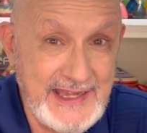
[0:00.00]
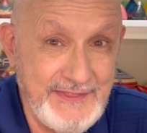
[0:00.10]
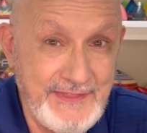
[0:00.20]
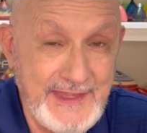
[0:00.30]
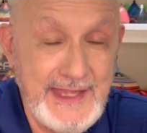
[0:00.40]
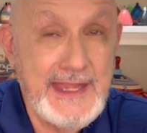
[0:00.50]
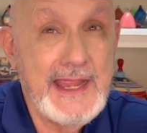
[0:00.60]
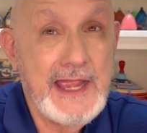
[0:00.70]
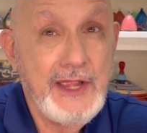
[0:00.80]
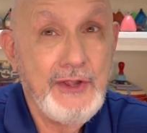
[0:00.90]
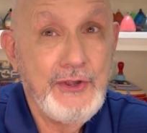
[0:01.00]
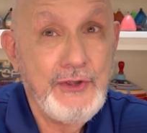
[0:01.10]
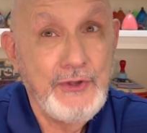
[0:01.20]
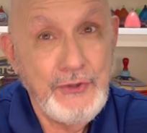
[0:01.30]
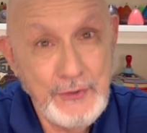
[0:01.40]
in the
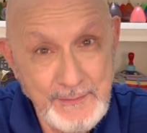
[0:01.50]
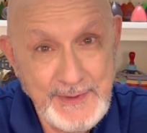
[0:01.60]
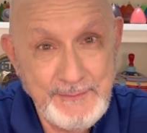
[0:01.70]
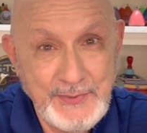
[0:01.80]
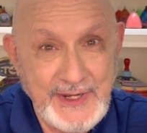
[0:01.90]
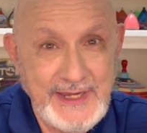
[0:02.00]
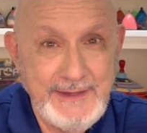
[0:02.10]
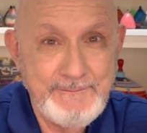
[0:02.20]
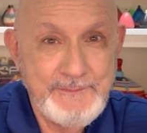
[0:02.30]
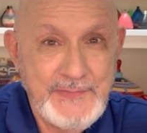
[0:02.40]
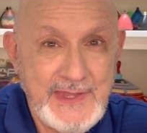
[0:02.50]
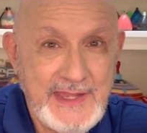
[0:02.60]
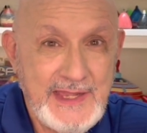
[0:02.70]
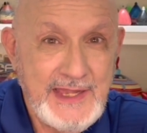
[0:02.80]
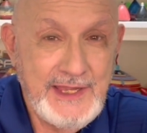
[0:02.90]
human brain
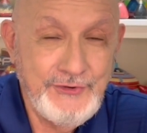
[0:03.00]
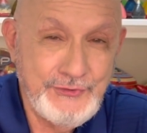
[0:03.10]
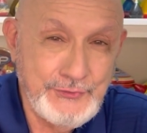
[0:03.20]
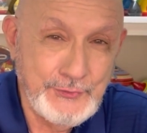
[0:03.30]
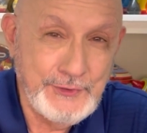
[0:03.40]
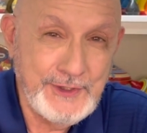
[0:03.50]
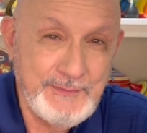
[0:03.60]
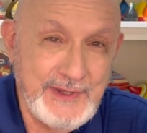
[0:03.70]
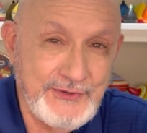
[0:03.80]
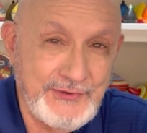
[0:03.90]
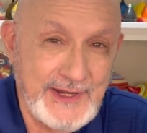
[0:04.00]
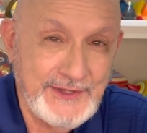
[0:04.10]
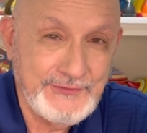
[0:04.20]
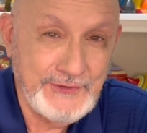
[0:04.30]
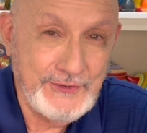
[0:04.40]
is sure to be
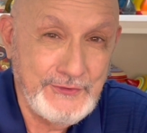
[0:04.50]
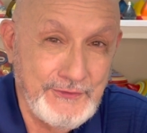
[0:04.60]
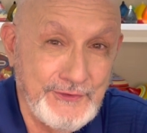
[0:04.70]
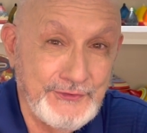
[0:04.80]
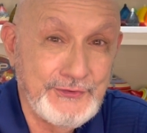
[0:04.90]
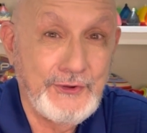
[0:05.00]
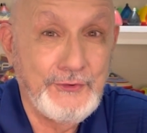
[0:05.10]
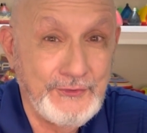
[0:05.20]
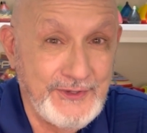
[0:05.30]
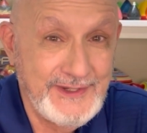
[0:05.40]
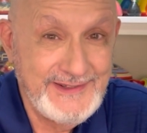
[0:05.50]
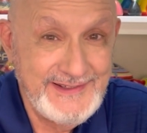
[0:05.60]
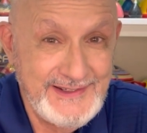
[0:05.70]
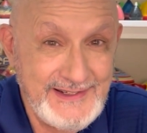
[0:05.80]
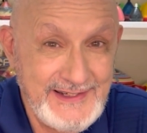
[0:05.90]
transferred to the soul
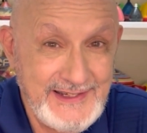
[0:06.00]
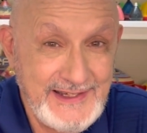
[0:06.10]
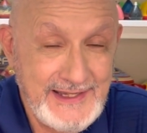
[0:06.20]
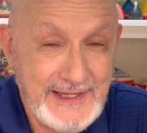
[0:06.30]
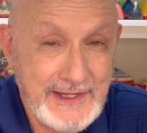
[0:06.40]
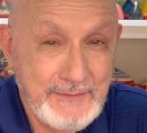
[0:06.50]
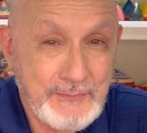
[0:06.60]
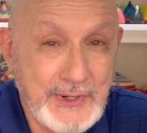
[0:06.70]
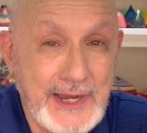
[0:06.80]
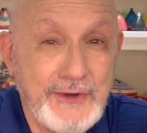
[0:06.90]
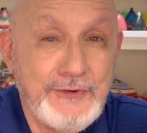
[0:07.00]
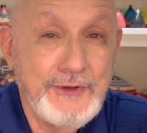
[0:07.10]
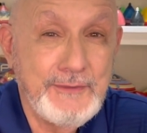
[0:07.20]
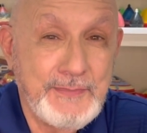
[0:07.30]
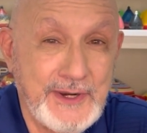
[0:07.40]
prior
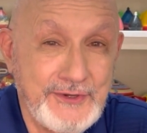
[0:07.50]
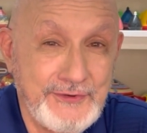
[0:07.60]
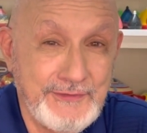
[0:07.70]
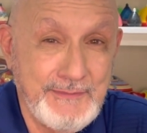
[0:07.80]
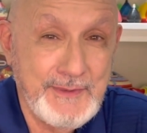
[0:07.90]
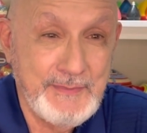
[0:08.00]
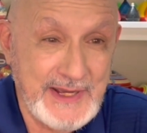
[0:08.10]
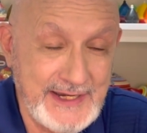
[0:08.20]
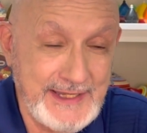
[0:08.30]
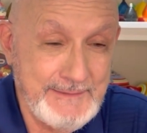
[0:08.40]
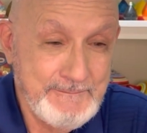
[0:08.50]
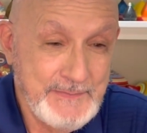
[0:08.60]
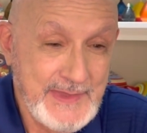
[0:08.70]
to departure from the body?